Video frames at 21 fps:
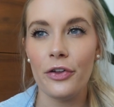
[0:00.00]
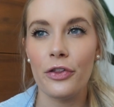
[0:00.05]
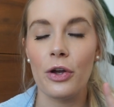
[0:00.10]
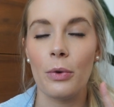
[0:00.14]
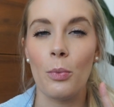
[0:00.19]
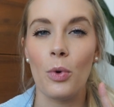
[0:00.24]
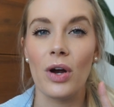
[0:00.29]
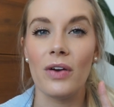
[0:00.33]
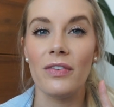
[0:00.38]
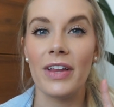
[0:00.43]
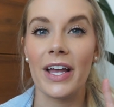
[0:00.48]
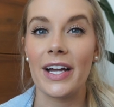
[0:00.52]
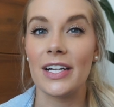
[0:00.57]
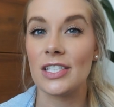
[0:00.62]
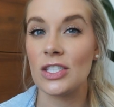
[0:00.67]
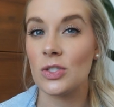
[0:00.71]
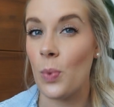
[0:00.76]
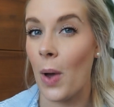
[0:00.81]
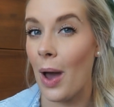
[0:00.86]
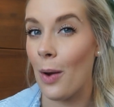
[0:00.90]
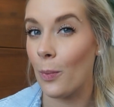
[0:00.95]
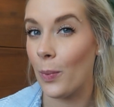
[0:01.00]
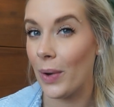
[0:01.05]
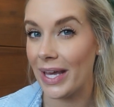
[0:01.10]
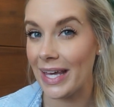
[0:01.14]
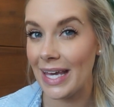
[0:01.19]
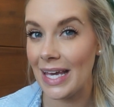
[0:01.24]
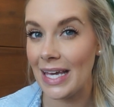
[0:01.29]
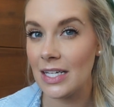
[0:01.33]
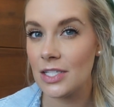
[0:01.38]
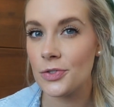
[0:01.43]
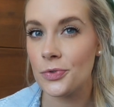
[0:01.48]
They're more of like a sweat
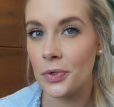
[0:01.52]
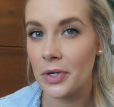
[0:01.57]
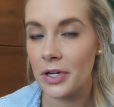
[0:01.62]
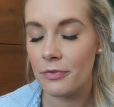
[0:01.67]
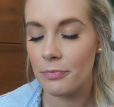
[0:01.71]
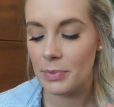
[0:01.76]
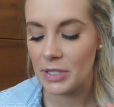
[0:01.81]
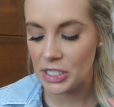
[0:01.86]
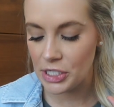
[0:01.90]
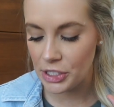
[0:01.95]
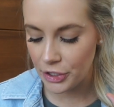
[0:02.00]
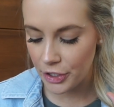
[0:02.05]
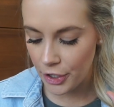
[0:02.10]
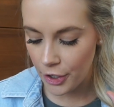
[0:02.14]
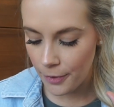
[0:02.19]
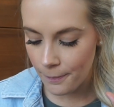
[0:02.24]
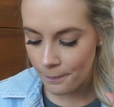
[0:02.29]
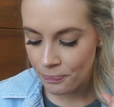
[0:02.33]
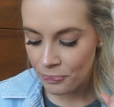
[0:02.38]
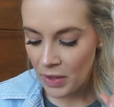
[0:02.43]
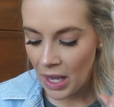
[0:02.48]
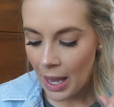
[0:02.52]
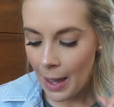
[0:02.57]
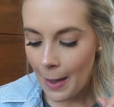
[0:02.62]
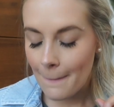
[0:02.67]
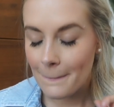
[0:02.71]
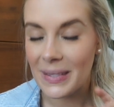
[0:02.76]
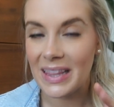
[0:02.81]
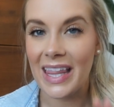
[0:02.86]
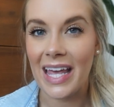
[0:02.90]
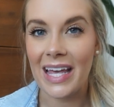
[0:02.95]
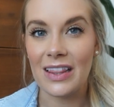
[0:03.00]
wicking sort of material,
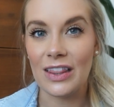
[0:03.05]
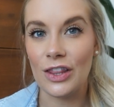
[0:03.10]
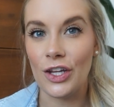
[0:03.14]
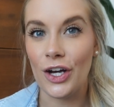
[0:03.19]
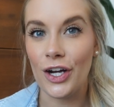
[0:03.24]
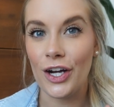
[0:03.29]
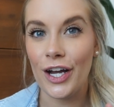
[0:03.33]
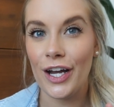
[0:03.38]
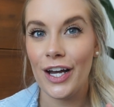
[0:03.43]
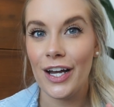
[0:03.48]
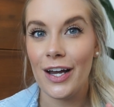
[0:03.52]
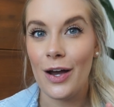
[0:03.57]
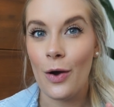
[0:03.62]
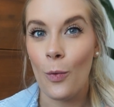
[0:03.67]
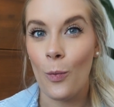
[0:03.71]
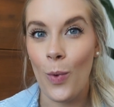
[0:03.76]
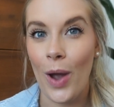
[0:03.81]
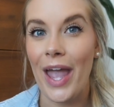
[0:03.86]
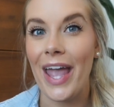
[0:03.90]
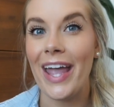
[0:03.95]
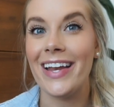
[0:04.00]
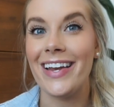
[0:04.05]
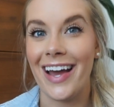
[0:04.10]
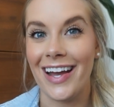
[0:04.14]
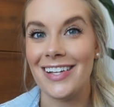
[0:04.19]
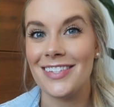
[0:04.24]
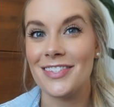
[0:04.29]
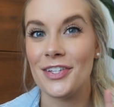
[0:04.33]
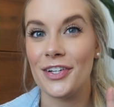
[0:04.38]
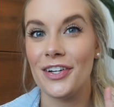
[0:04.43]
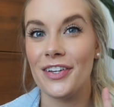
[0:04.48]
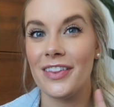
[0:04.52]
but they look way
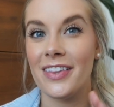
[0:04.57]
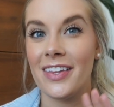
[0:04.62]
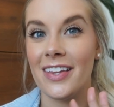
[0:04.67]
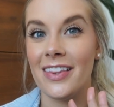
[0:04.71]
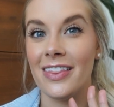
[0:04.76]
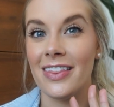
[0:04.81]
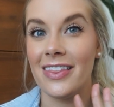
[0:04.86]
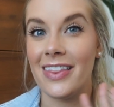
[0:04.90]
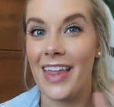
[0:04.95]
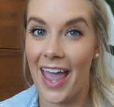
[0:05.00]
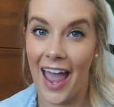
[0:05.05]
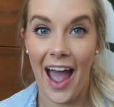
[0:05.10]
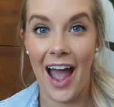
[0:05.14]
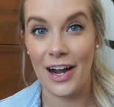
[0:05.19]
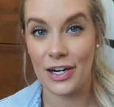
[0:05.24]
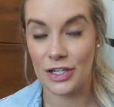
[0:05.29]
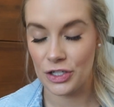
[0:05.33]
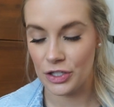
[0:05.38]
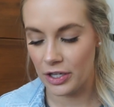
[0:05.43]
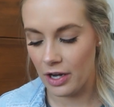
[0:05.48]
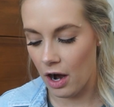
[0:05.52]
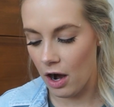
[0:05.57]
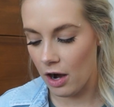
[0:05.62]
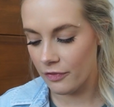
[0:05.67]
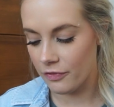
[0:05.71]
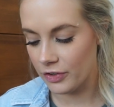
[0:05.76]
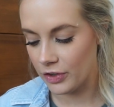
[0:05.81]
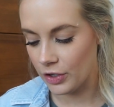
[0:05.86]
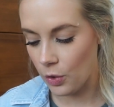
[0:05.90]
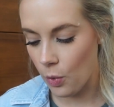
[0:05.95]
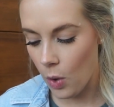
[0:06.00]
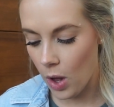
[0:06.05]
nicer than they actually are
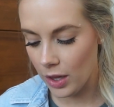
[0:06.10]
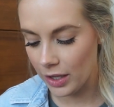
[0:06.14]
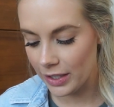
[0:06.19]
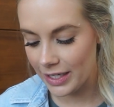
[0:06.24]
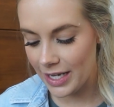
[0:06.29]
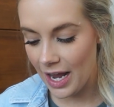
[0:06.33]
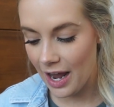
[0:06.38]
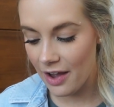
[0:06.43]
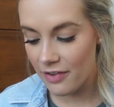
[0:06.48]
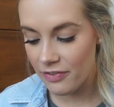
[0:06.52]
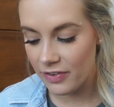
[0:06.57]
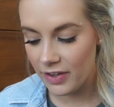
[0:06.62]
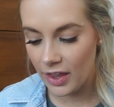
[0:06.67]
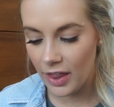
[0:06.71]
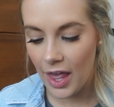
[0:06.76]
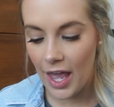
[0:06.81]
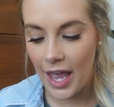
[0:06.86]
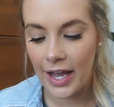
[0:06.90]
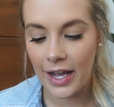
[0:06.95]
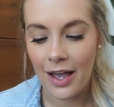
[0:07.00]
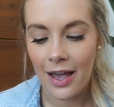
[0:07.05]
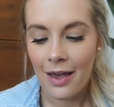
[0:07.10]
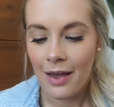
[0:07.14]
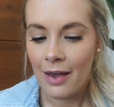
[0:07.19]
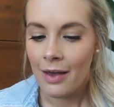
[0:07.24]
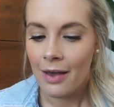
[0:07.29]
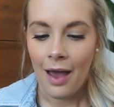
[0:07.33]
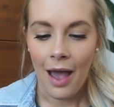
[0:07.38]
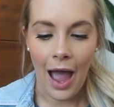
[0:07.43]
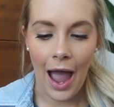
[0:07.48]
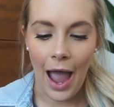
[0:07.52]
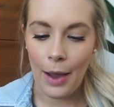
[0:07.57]
for the quality. I feel like
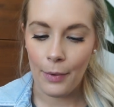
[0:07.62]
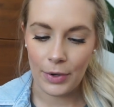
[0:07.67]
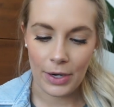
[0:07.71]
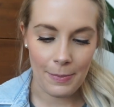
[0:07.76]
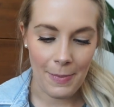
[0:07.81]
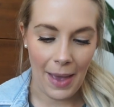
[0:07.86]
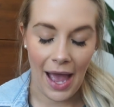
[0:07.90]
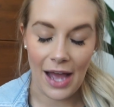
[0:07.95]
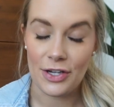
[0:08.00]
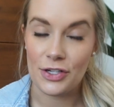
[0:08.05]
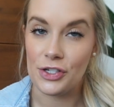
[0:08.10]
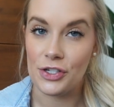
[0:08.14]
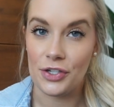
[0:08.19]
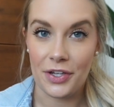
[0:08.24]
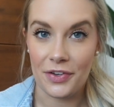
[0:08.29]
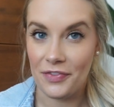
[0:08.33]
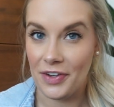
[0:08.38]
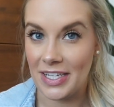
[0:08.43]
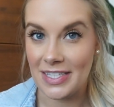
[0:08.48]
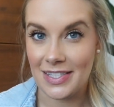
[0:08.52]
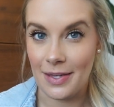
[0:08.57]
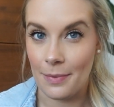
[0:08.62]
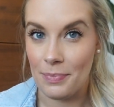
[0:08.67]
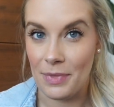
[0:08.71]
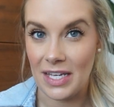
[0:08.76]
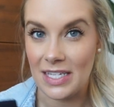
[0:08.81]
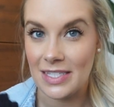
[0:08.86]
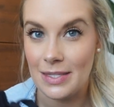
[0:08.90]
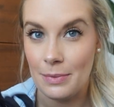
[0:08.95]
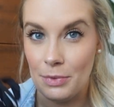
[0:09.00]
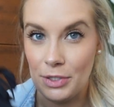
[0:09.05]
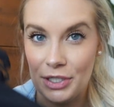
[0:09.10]
I would imagine you can find
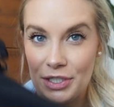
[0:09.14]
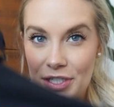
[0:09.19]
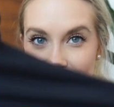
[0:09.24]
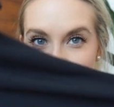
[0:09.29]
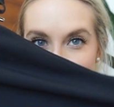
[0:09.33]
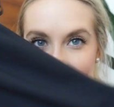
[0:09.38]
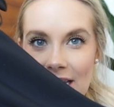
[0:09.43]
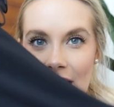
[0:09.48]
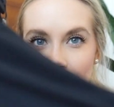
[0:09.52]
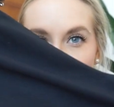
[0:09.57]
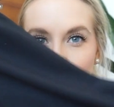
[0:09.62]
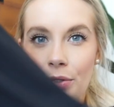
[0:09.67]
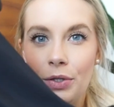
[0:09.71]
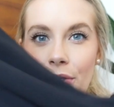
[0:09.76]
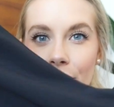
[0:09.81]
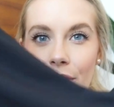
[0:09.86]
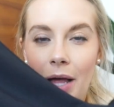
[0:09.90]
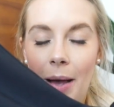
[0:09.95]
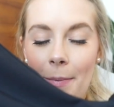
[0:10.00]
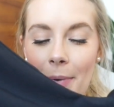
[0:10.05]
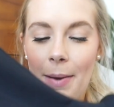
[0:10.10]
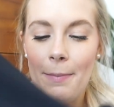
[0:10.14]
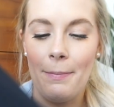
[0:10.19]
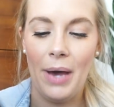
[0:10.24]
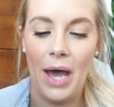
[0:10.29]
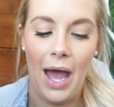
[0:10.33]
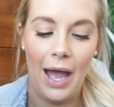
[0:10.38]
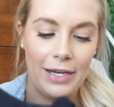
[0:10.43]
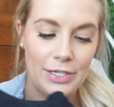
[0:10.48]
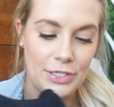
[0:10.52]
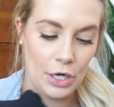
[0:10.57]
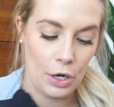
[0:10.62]
something similar to this at Lululemon, but
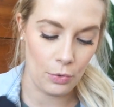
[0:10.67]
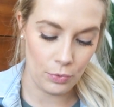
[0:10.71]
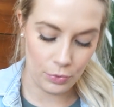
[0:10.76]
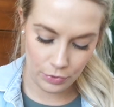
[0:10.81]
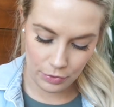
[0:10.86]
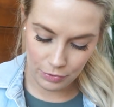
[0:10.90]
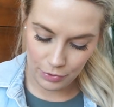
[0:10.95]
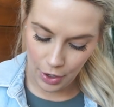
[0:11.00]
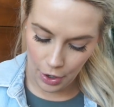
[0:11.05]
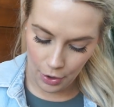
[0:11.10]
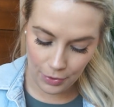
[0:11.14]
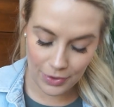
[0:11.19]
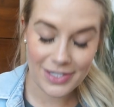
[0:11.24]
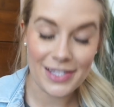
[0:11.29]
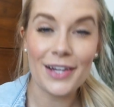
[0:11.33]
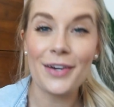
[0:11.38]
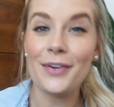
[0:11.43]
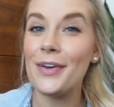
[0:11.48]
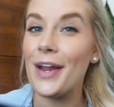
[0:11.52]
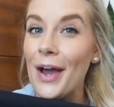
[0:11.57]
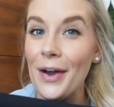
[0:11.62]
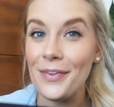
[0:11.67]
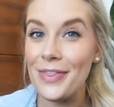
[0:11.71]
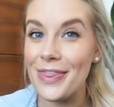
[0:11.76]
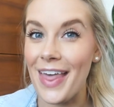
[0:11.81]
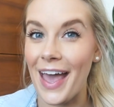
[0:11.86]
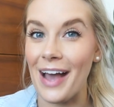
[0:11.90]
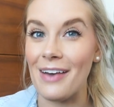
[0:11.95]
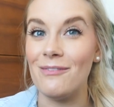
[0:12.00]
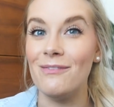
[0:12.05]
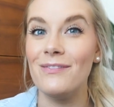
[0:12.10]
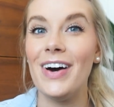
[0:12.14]
I don't know because I don't own
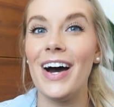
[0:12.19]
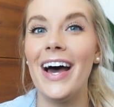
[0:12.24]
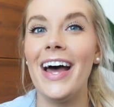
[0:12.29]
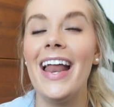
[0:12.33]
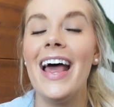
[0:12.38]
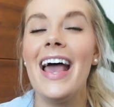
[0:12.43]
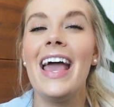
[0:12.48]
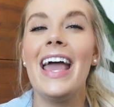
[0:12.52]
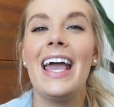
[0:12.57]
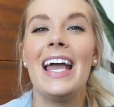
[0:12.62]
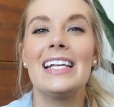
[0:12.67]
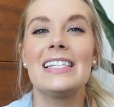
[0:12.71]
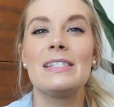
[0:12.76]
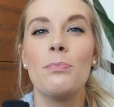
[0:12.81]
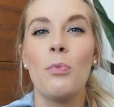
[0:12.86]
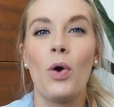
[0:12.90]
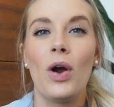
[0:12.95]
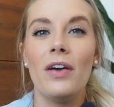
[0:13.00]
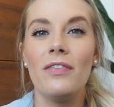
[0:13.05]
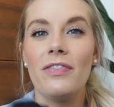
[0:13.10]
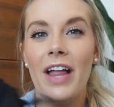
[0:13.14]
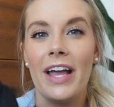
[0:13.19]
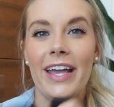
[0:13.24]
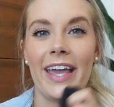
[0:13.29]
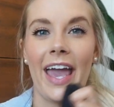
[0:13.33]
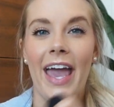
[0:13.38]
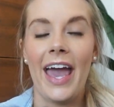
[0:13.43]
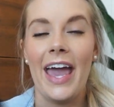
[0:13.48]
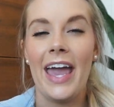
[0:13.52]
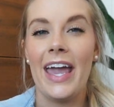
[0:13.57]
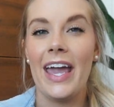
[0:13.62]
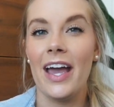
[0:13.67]
them, but it's more of like
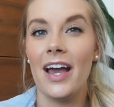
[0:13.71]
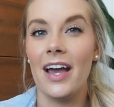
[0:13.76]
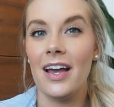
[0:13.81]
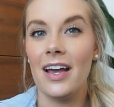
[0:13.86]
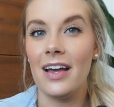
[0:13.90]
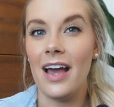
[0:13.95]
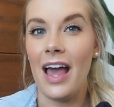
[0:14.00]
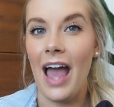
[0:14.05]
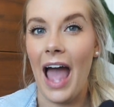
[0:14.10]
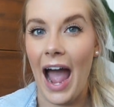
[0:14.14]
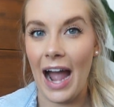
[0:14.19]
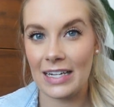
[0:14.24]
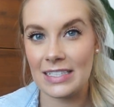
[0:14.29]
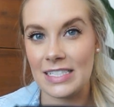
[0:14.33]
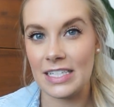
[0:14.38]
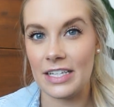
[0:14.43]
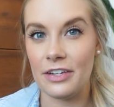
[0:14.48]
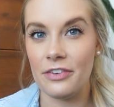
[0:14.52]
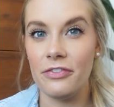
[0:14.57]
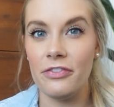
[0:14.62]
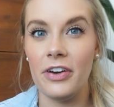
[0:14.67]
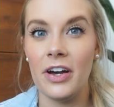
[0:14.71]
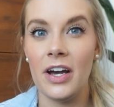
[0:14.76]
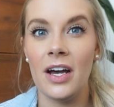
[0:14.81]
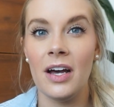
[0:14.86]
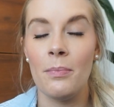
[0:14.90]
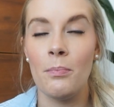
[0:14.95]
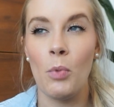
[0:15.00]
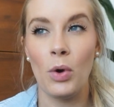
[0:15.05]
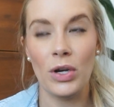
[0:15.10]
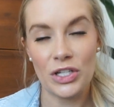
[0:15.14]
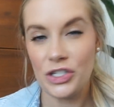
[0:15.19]
a active
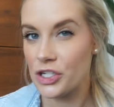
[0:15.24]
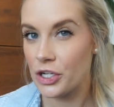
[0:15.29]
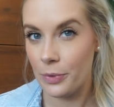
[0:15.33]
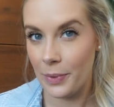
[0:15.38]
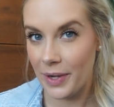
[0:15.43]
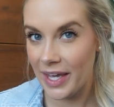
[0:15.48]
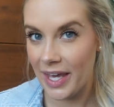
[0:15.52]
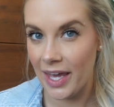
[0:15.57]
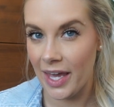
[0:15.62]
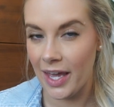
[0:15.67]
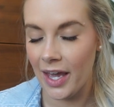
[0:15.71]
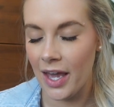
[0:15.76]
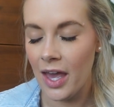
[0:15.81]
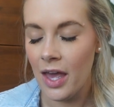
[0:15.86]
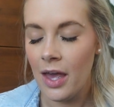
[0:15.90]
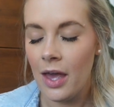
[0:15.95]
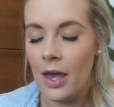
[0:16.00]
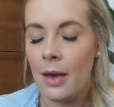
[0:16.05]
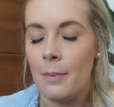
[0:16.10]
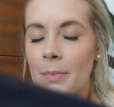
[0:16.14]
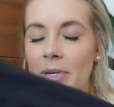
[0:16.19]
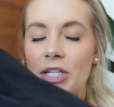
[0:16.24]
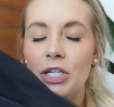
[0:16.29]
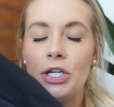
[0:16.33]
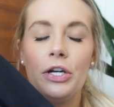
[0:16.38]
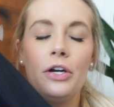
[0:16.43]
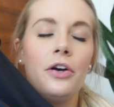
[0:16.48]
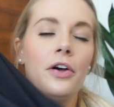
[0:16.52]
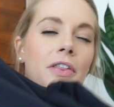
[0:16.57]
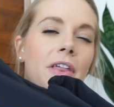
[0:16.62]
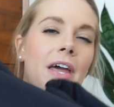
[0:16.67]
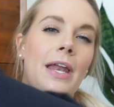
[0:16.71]
moisture wicking
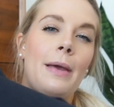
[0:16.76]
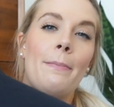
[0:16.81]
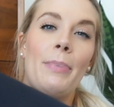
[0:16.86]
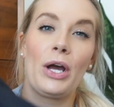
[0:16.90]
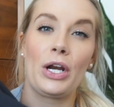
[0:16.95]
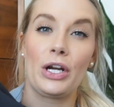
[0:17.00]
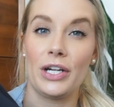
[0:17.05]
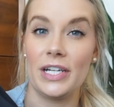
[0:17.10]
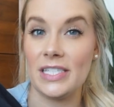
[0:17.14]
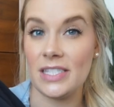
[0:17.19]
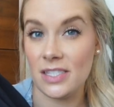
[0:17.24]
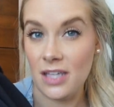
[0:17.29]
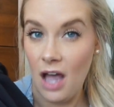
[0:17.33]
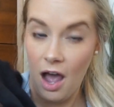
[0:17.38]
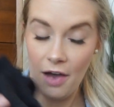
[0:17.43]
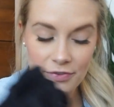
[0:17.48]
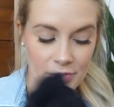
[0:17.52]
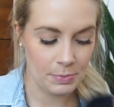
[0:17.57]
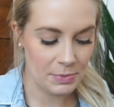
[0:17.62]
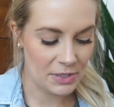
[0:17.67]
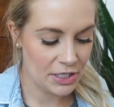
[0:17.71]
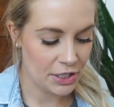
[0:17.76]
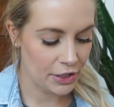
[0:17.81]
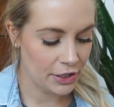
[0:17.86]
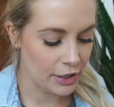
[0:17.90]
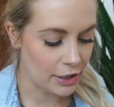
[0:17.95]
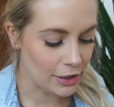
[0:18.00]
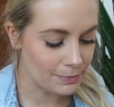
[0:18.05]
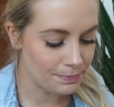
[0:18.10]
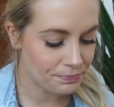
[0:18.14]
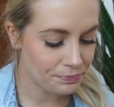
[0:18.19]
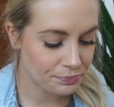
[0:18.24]
material than a buttery soft
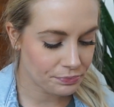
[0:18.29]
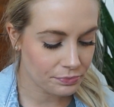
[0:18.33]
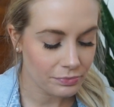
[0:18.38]
material.